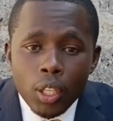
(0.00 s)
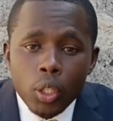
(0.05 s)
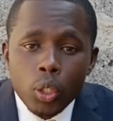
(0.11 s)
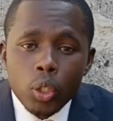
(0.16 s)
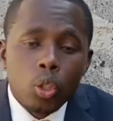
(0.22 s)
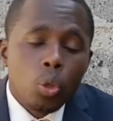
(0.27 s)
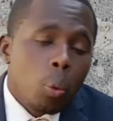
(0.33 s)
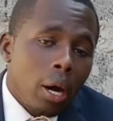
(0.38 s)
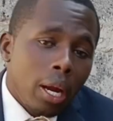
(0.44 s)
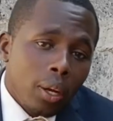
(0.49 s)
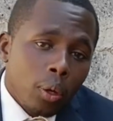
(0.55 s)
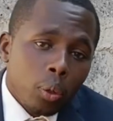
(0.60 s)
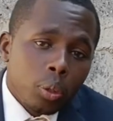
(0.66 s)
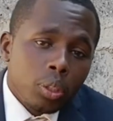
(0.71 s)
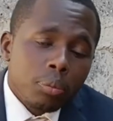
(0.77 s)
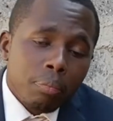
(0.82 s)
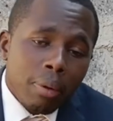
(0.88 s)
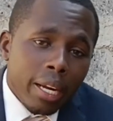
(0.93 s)
you are
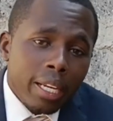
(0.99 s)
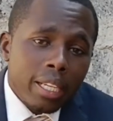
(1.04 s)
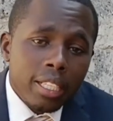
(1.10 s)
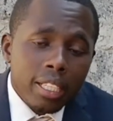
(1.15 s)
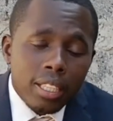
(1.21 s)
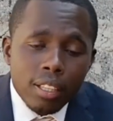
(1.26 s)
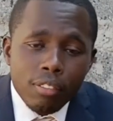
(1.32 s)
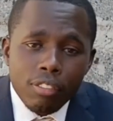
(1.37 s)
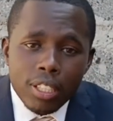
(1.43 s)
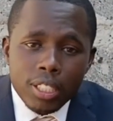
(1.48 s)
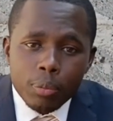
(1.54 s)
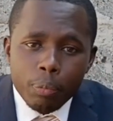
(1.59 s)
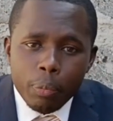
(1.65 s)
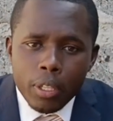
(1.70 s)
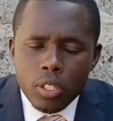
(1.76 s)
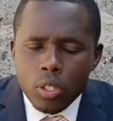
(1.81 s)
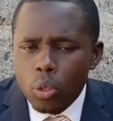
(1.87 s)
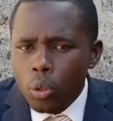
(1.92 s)
not married in the first
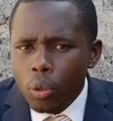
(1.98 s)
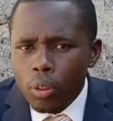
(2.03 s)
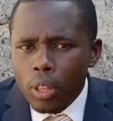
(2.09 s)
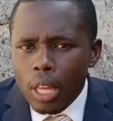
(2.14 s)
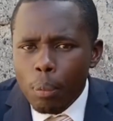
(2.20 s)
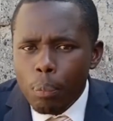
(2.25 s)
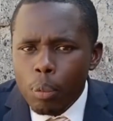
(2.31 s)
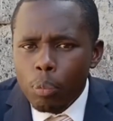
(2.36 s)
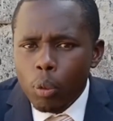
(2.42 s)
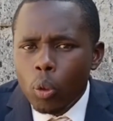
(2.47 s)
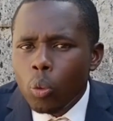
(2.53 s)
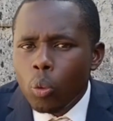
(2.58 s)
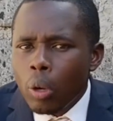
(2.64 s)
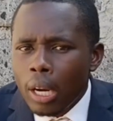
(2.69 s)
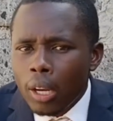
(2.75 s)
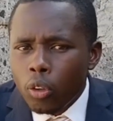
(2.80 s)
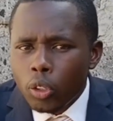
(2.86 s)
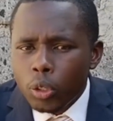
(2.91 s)
place. You know, there are people who
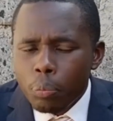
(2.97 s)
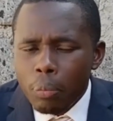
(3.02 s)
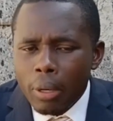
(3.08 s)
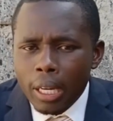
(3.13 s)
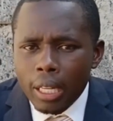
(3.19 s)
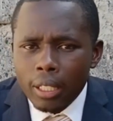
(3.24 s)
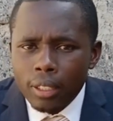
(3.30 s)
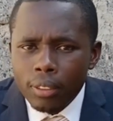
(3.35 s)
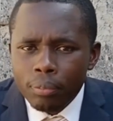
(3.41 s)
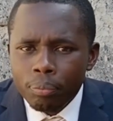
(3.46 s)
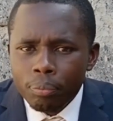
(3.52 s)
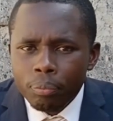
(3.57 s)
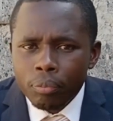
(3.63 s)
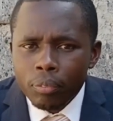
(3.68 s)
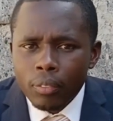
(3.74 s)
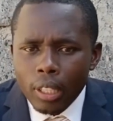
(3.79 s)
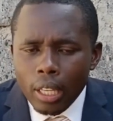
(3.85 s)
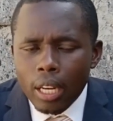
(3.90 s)
are not married.
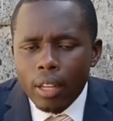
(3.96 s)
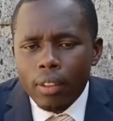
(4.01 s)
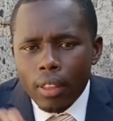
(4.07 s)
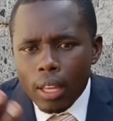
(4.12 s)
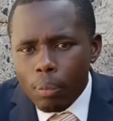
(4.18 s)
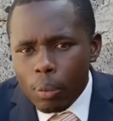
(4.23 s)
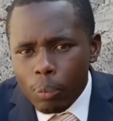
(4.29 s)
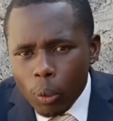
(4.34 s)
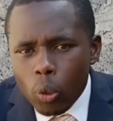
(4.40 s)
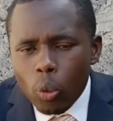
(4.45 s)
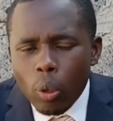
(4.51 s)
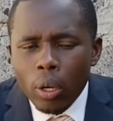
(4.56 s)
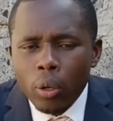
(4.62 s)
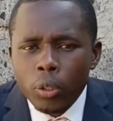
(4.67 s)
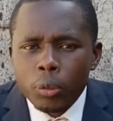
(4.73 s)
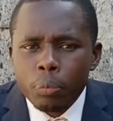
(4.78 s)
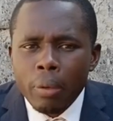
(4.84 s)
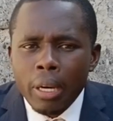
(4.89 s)
Yeah, there are people who are
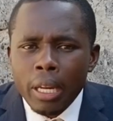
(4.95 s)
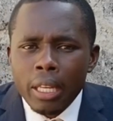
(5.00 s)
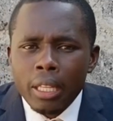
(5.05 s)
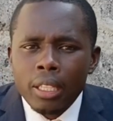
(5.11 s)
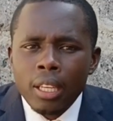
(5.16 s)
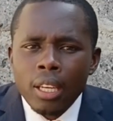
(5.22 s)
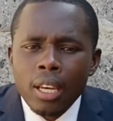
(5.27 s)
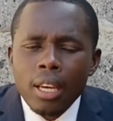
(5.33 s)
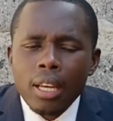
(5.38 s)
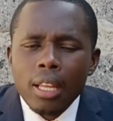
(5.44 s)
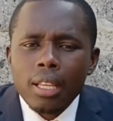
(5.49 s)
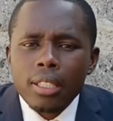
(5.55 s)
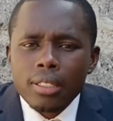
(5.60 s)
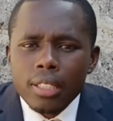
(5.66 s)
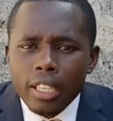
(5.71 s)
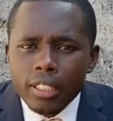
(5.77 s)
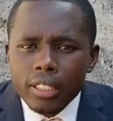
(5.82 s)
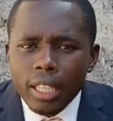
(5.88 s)
not married.
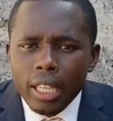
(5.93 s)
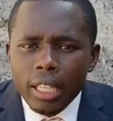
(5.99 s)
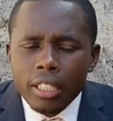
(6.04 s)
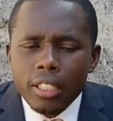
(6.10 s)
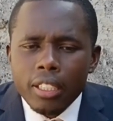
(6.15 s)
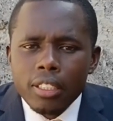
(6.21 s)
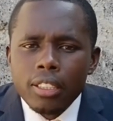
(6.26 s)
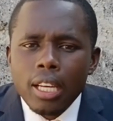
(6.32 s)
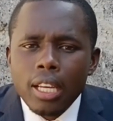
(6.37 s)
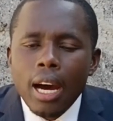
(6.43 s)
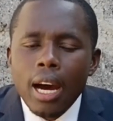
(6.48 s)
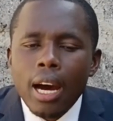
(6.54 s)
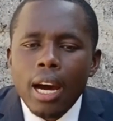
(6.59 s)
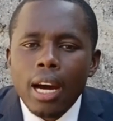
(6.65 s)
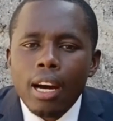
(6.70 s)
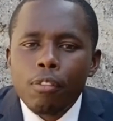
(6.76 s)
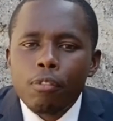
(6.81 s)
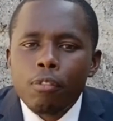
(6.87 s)
Such candidates
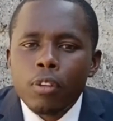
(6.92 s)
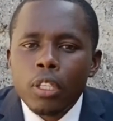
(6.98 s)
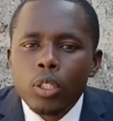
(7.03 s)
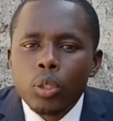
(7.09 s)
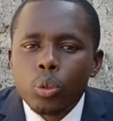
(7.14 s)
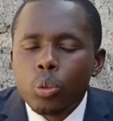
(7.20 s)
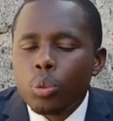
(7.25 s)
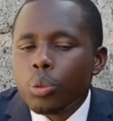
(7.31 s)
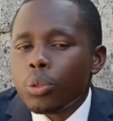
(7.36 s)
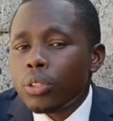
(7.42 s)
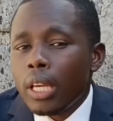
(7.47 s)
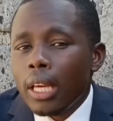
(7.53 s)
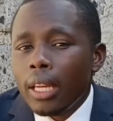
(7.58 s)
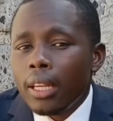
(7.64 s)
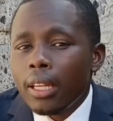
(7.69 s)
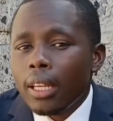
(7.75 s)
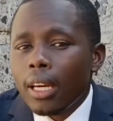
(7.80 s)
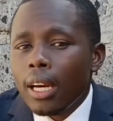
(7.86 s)
are free to
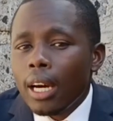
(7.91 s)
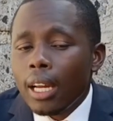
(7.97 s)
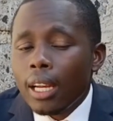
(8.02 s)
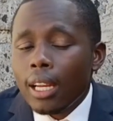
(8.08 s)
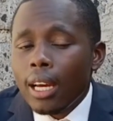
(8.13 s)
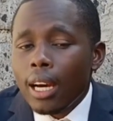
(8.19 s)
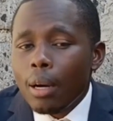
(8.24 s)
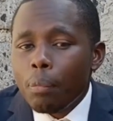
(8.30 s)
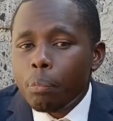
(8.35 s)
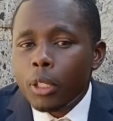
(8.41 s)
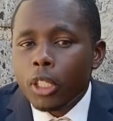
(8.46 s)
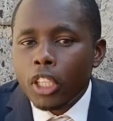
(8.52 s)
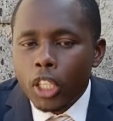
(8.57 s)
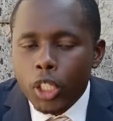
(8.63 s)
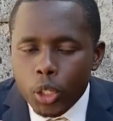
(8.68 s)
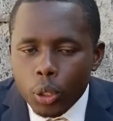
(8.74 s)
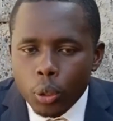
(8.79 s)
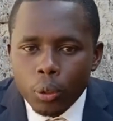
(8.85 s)
send an
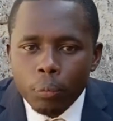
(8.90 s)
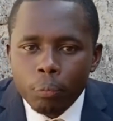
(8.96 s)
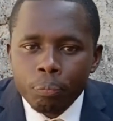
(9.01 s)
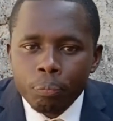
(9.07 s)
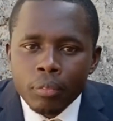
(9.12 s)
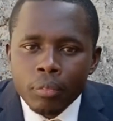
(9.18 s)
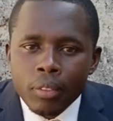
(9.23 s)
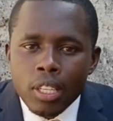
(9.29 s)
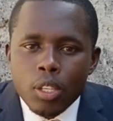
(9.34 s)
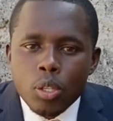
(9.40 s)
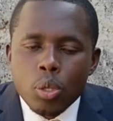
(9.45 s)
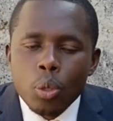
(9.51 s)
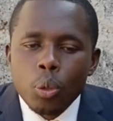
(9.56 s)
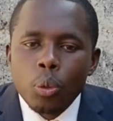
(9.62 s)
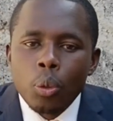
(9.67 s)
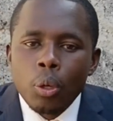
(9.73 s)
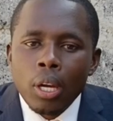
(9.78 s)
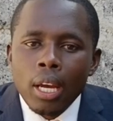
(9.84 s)
application.
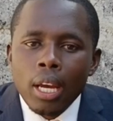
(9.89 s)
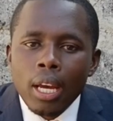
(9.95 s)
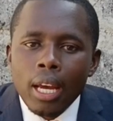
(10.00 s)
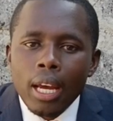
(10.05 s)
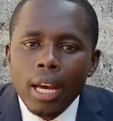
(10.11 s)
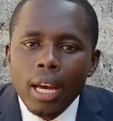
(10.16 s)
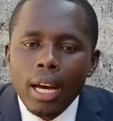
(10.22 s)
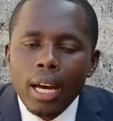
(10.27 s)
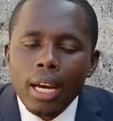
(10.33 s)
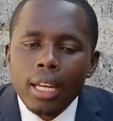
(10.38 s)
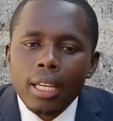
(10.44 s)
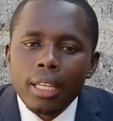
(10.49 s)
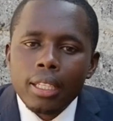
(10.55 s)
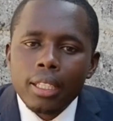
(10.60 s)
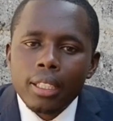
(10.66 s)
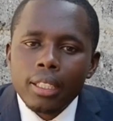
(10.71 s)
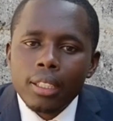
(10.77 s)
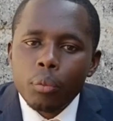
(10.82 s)
So, and
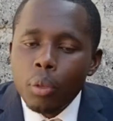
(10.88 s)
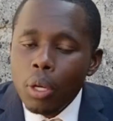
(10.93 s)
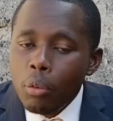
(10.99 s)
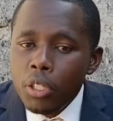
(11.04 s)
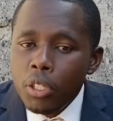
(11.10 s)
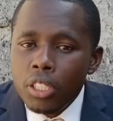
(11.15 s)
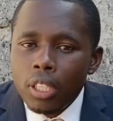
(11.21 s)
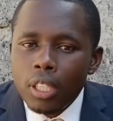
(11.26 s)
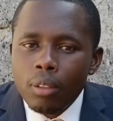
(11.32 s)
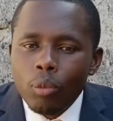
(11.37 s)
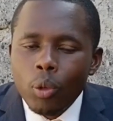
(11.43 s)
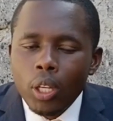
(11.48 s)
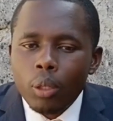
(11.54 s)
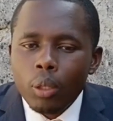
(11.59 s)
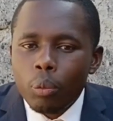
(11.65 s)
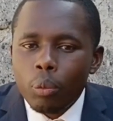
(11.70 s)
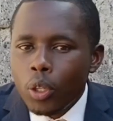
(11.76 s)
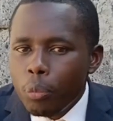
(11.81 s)
we are wishing him well.
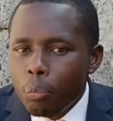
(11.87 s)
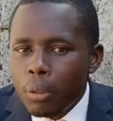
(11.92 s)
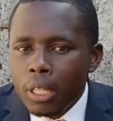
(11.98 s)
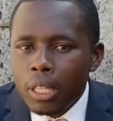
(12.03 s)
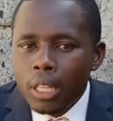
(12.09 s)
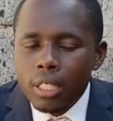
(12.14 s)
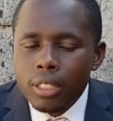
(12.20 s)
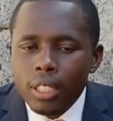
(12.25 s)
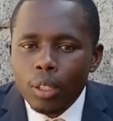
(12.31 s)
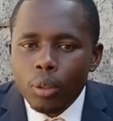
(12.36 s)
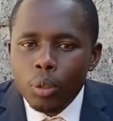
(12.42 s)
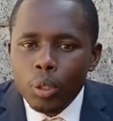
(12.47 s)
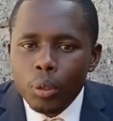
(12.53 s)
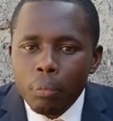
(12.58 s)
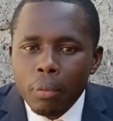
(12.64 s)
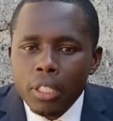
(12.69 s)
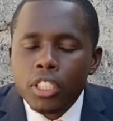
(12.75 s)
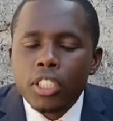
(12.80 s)
We hope he gets a good
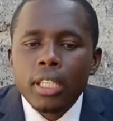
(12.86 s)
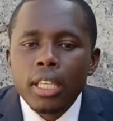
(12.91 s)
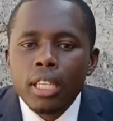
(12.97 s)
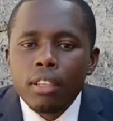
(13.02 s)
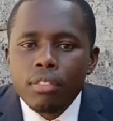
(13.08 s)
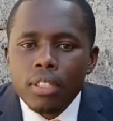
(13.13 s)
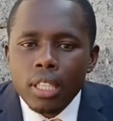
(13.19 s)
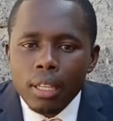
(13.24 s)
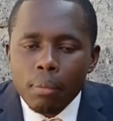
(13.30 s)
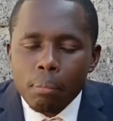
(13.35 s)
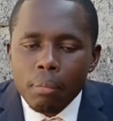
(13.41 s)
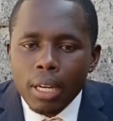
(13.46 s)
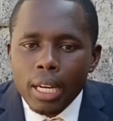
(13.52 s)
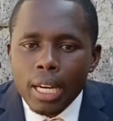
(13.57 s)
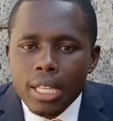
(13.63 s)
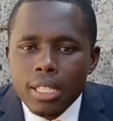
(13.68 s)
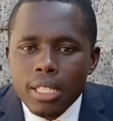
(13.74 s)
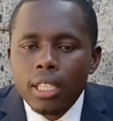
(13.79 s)
match. He lives in
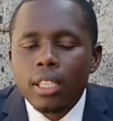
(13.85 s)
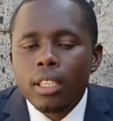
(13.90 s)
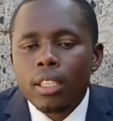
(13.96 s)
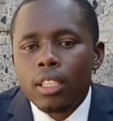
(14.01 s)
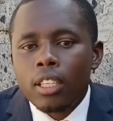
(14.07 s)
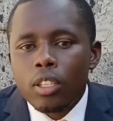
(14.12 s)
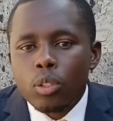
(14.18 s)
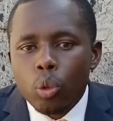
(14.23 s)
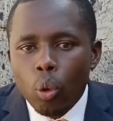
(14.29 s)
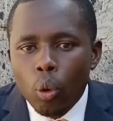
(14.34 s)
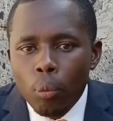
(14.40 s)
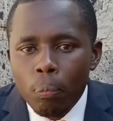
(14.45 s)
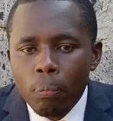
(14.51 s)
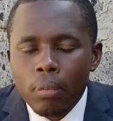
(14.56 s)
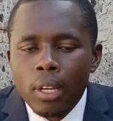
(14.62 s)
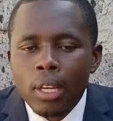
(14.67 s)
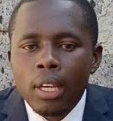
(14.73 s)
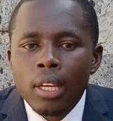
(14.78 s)
Embakasi in his home.
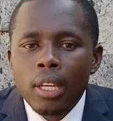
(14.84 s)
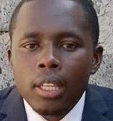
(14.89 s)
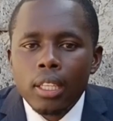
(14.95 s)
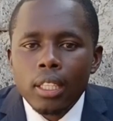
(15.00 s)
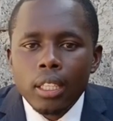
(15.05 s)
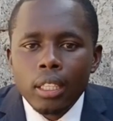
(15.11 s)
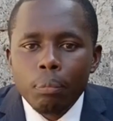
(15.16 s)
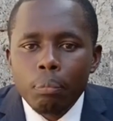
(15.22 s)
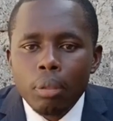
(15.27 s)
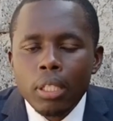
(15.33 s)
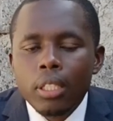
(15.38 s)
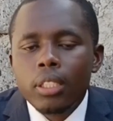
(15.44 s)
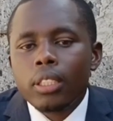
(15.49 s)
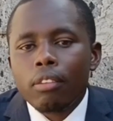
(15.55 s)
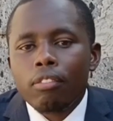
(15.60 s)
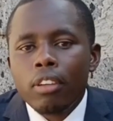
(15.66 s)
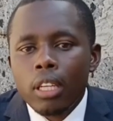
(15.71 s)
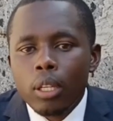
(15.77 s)
He built
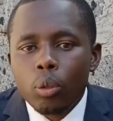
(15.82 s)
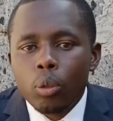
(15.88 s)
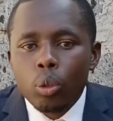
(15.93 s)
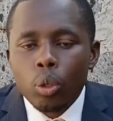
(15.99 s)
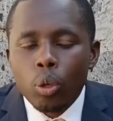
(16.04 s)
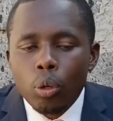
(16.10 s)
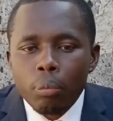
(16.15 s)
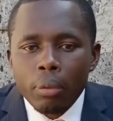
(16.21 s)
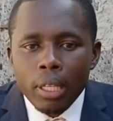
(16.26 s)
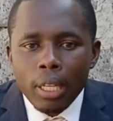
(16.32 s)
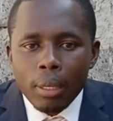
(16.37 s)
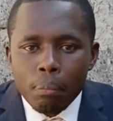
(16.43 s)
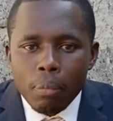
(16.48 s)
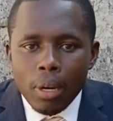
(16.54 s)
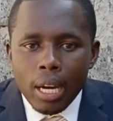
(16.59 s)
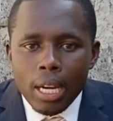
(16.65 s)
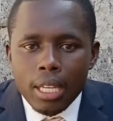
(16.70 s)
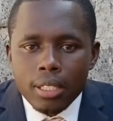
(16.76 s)
a very good home in
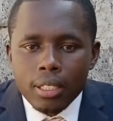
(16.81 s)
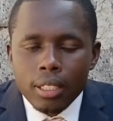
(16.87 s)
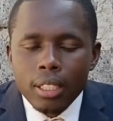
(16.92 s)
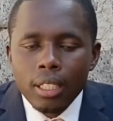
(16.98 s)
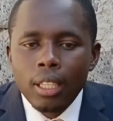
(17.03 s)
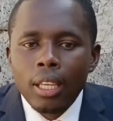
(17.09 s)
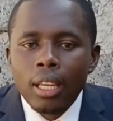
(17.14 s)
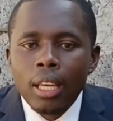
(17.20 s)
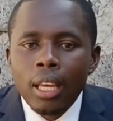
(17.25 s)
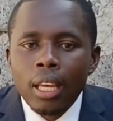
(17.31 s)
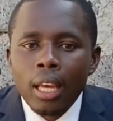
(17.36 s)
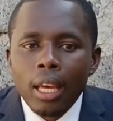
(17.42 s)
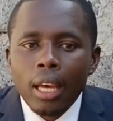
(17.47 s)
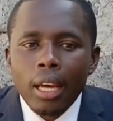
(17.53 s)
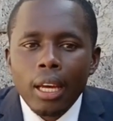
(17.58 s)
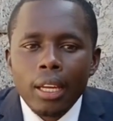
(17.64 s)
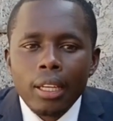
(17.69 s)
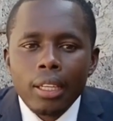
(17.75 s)
Embakasi,
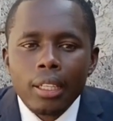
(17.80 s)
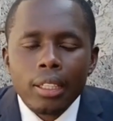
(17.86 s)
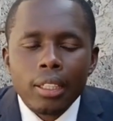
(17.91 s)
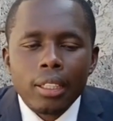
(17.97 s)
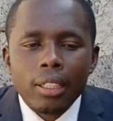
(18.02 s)
and